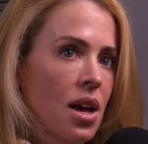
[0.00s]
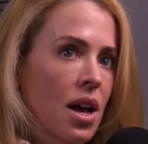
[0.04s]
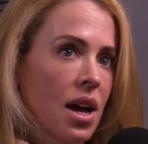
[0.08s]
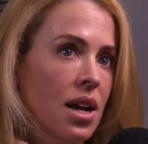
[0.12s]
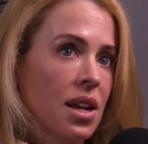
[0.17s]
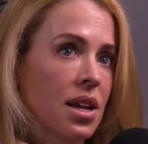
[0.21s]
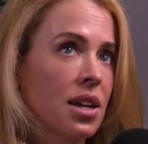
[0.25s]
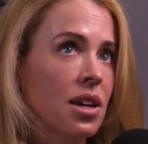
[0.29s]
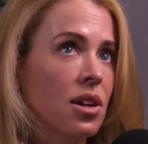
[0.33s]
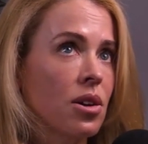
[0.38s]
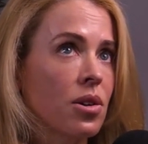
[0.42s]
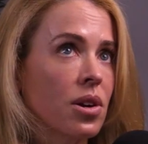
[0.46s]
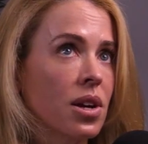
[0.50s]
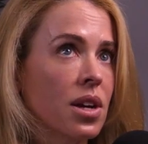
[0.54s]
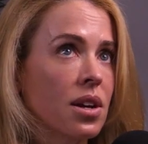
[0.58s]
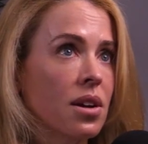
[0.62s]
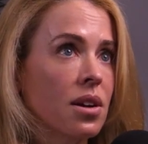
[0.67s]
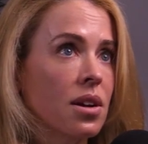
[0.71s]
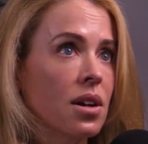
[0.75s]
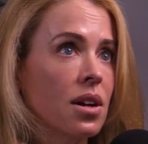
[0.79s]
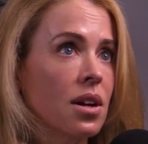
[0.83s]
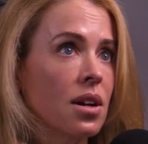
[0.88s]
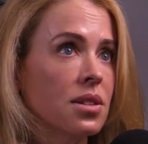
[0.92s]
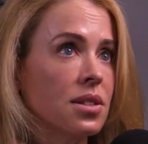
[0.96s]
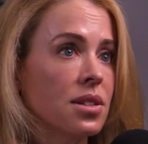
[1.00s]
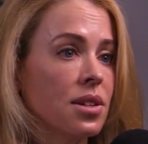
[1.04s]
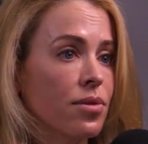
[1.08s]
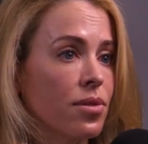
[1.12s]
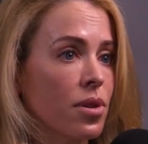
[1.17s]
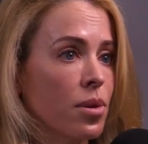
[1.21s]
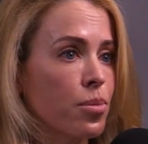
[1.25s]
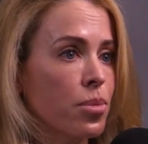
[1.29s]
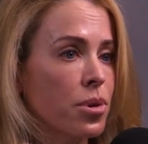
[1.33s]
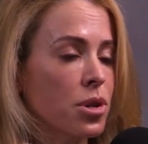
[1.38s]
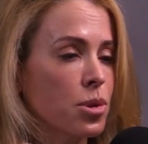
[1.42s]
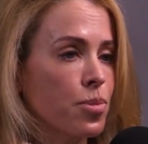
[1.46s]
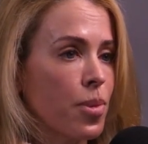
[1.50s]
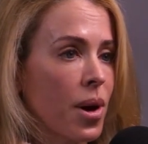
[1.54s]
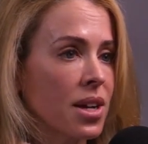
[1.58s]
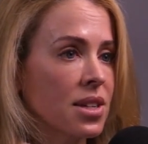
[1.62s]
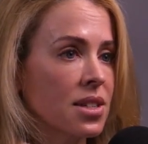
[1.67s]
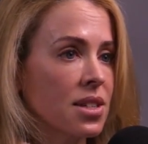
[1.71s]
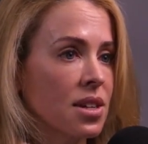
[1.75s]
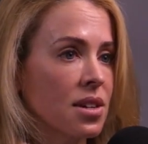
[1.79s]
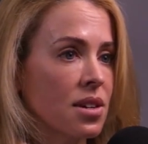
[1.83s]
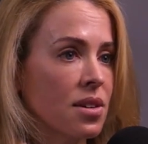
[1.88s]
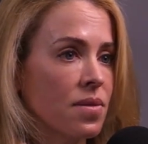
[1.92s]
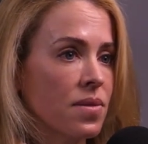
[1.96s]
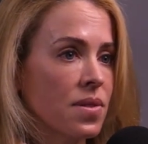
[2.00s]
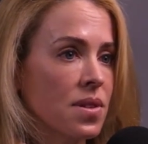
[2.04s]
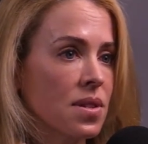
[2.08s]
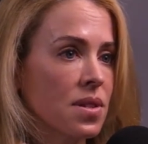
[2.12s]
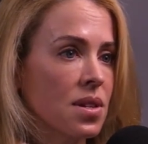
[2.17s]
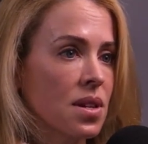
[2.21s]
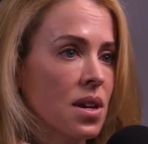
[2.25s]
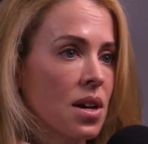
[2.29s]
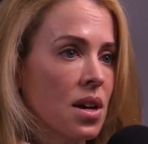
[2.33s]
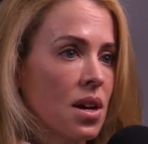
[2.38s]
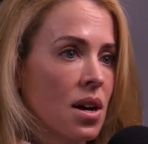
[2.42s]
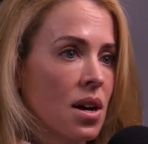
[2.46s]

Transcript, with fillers: and hearing different perspectives